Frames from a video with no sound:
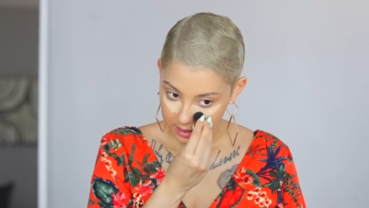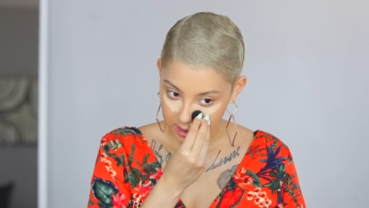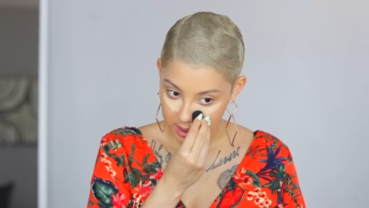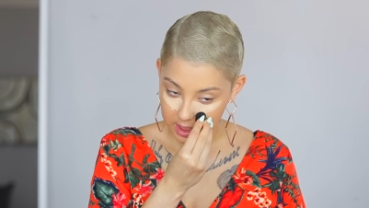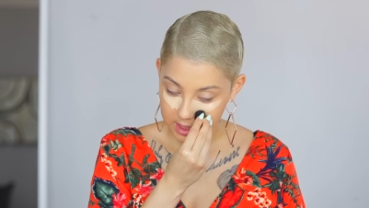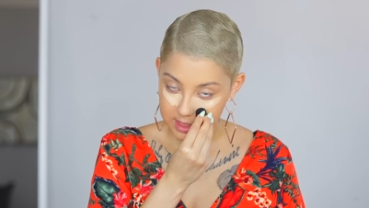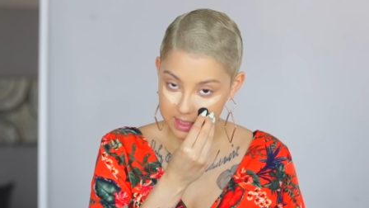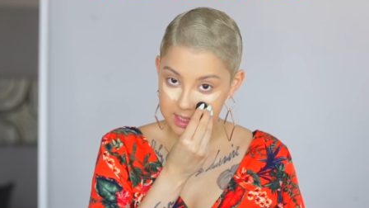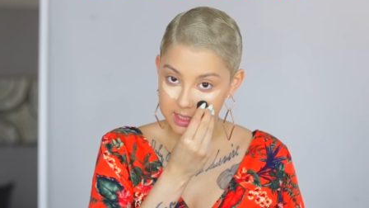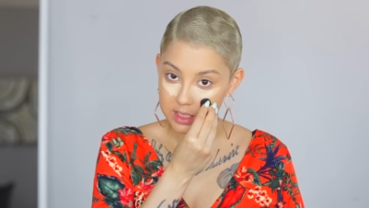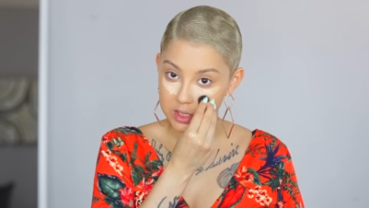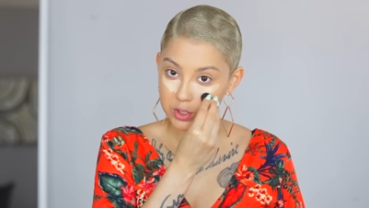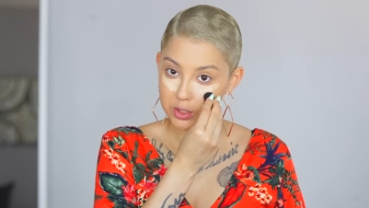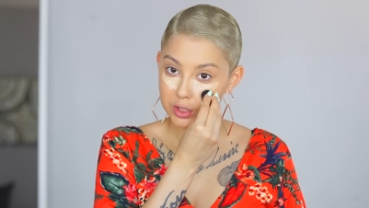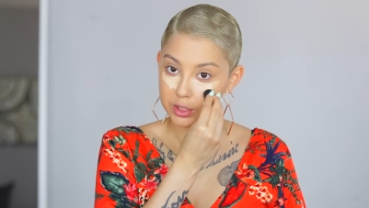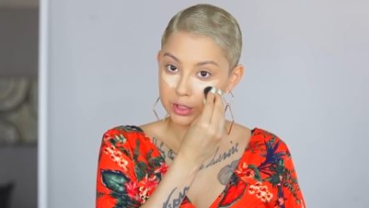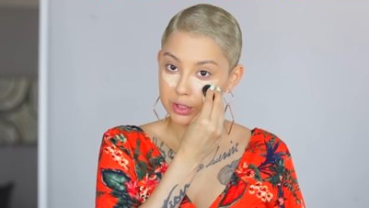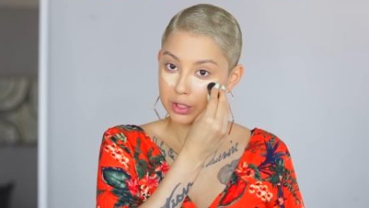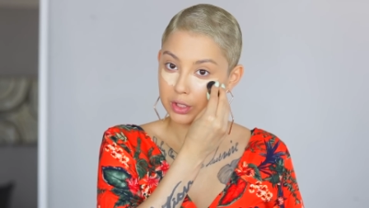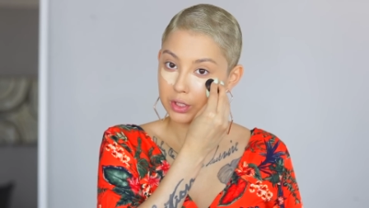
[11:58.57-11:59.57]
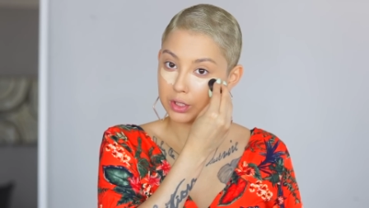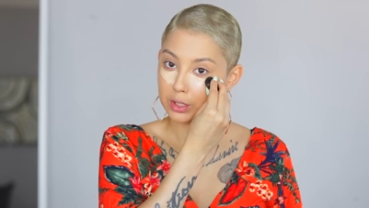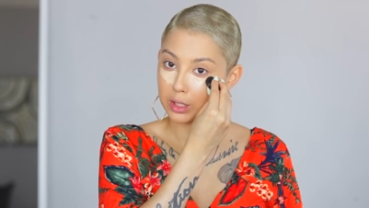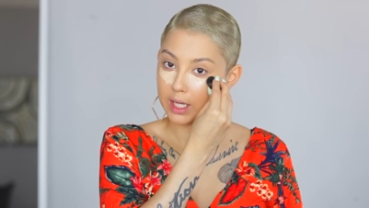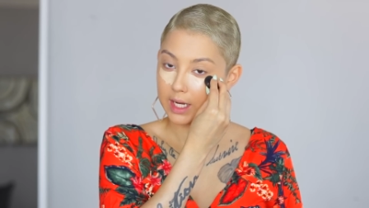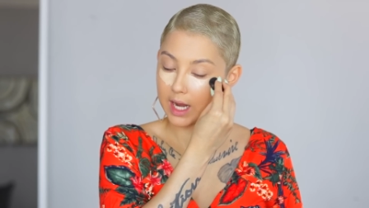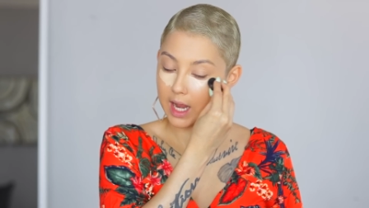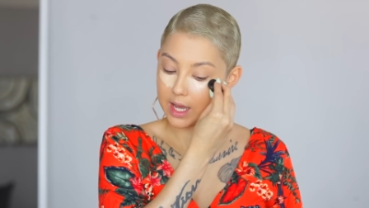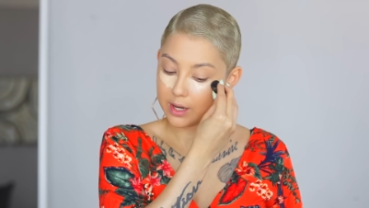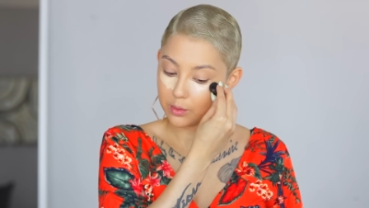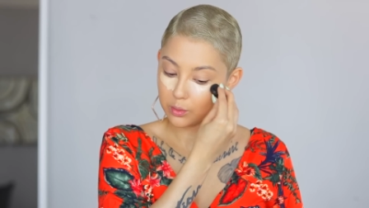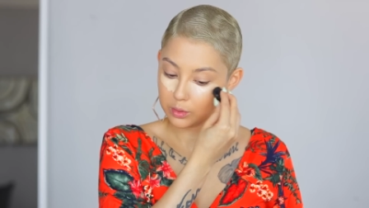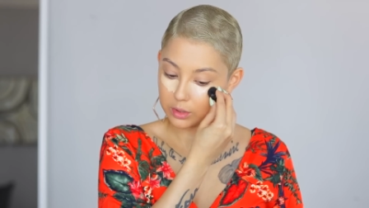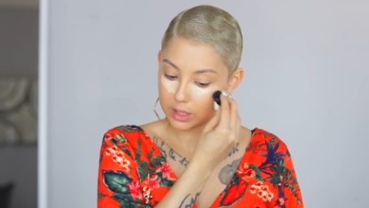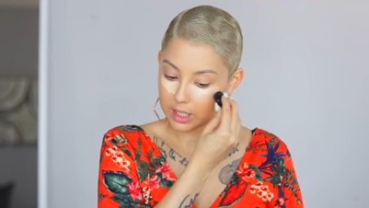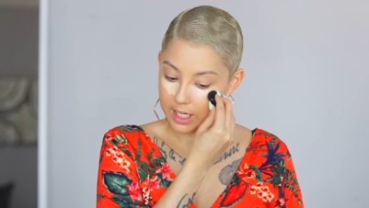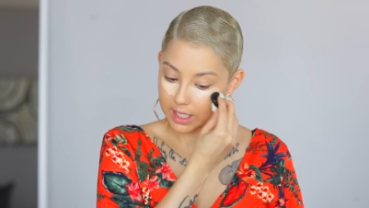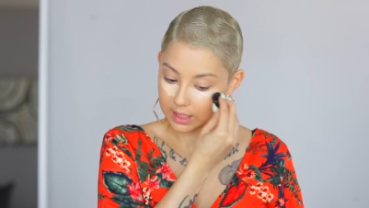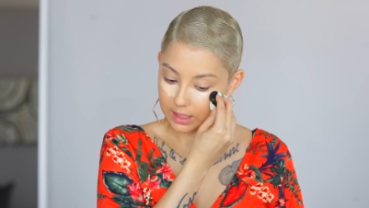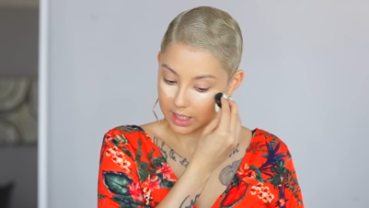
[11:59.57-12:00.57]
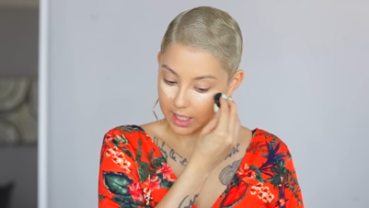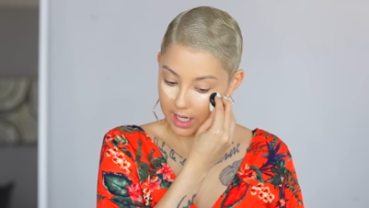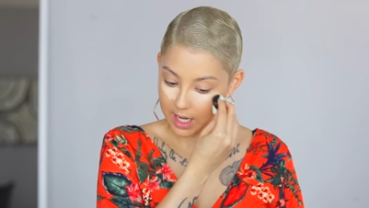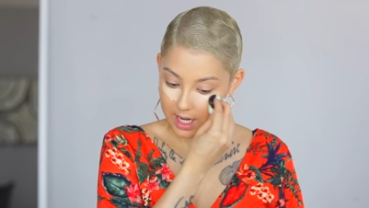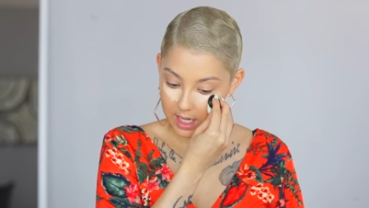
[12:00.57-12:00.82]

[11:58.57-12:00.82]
concealer girl. Like, I don't like that.